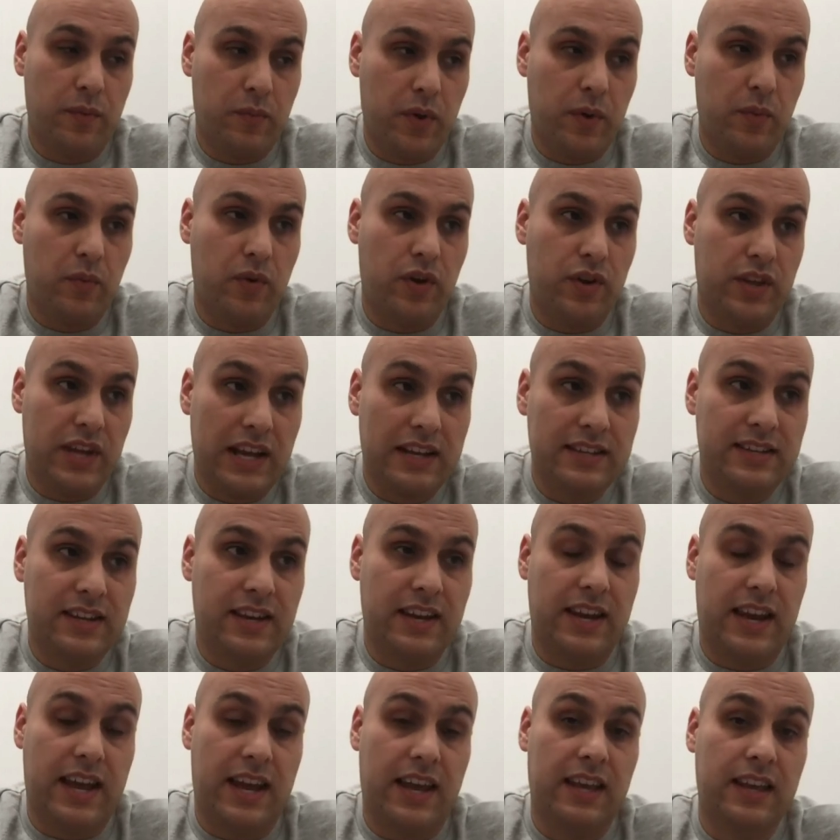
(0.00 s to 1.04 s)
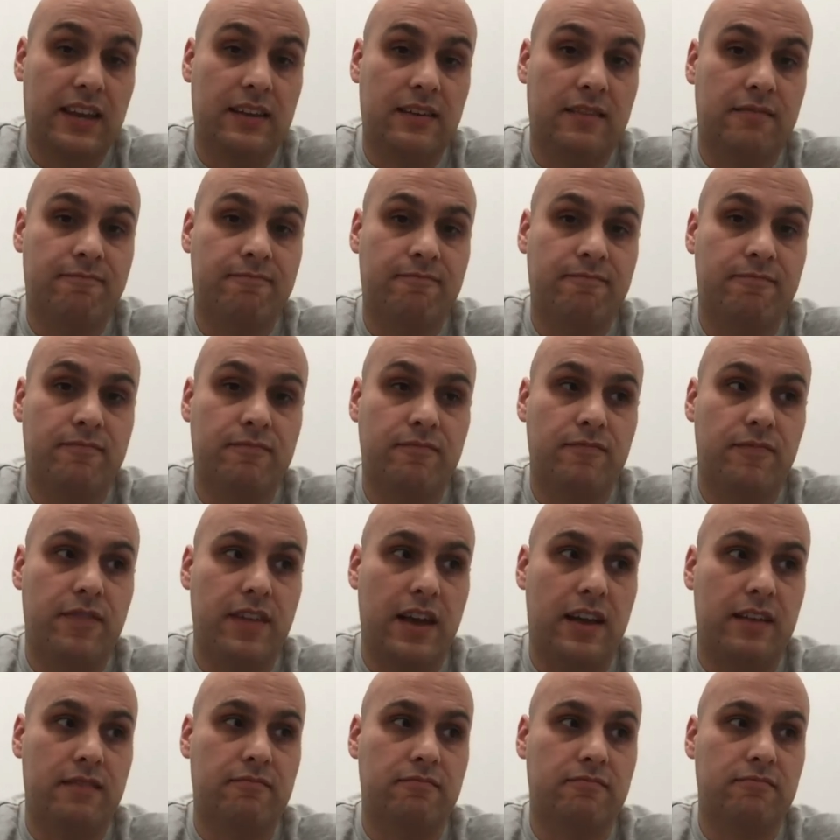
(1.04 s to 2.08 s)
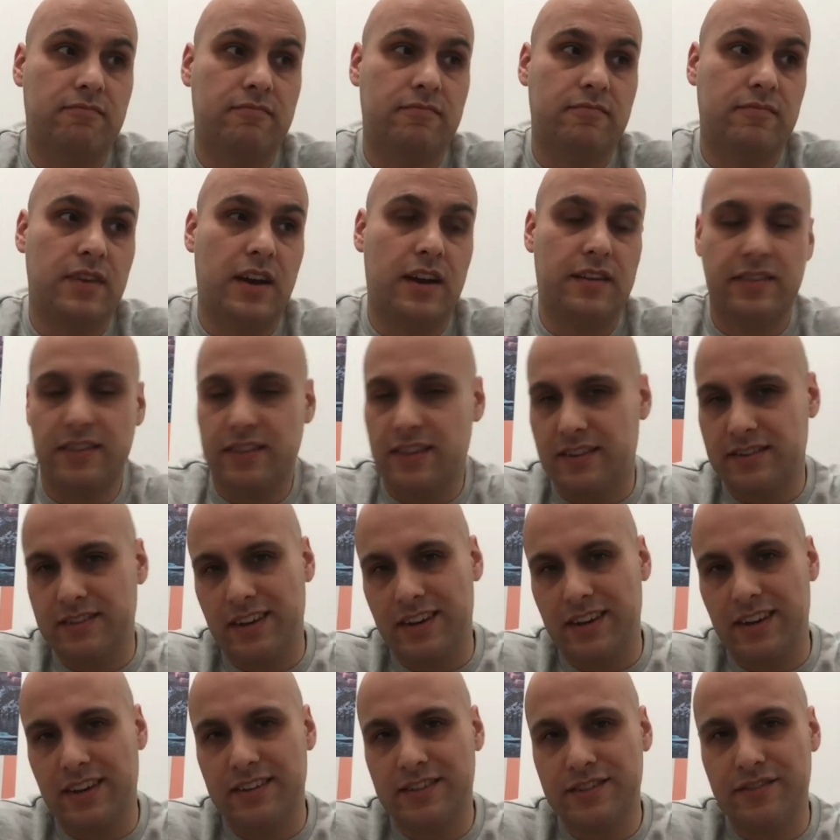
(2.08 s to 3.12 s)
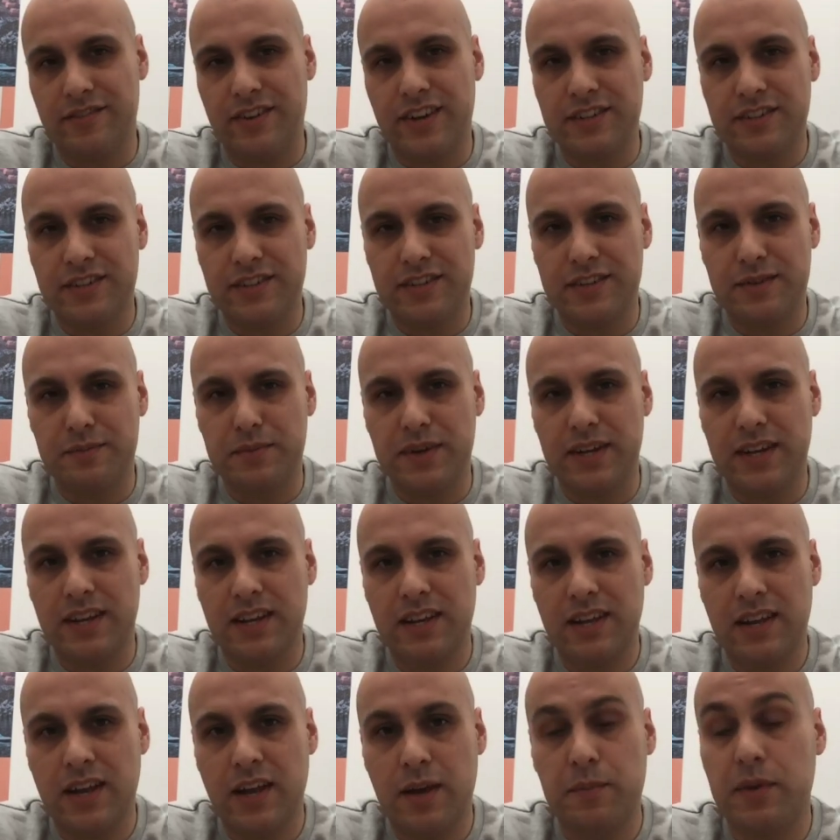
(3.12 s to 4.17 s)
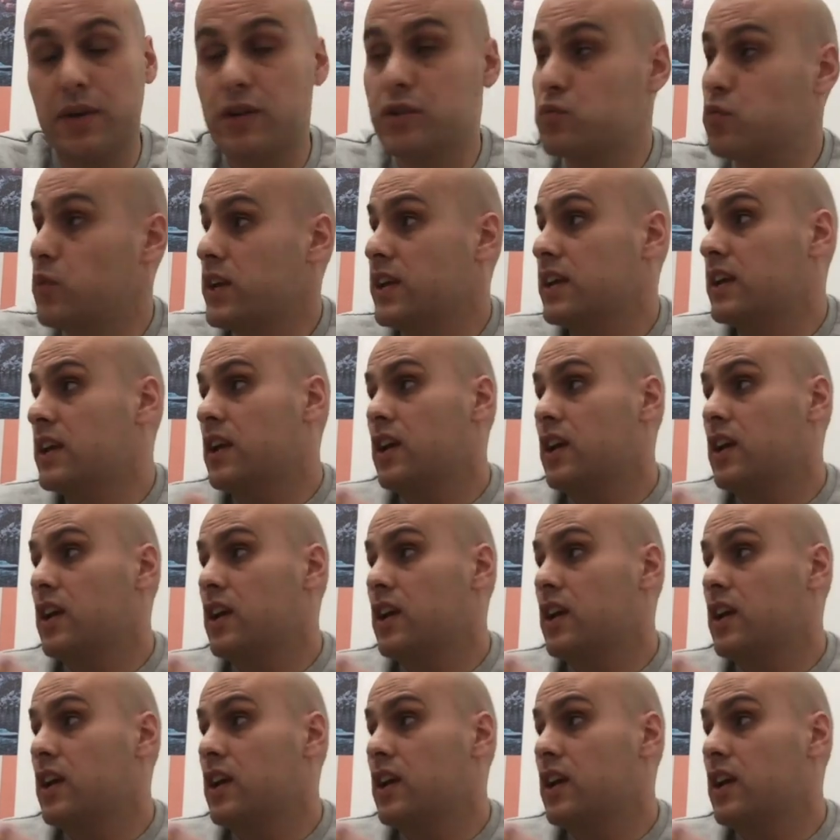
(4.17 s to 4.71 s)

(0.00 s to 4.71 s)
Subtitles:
were yesterday, then I think that's a nice direction to be. Because we